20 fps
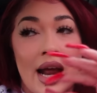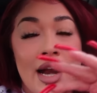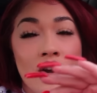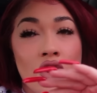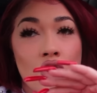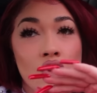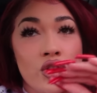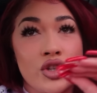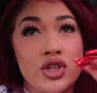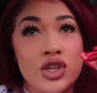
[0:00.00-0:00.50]
I
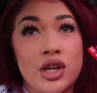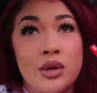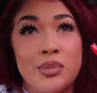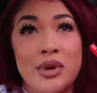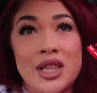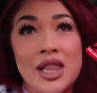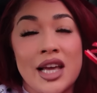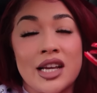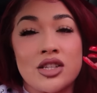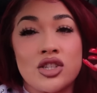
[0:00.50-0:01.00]
know there's going to
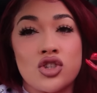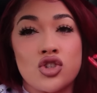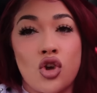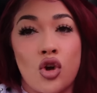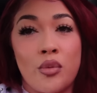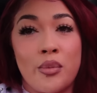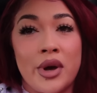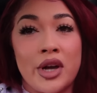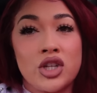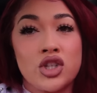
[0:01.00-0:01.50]
be like
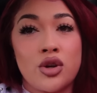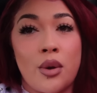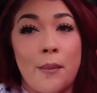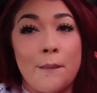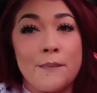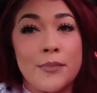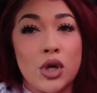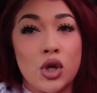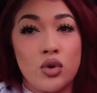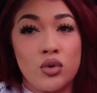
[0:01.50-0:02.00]
so much
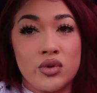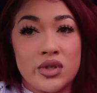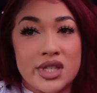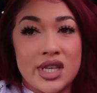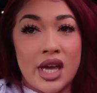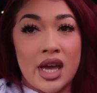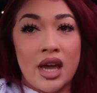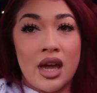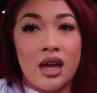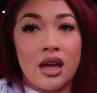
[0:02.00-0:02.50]

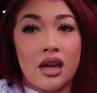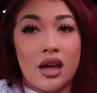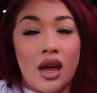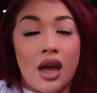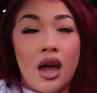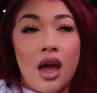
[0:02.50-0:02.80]
music.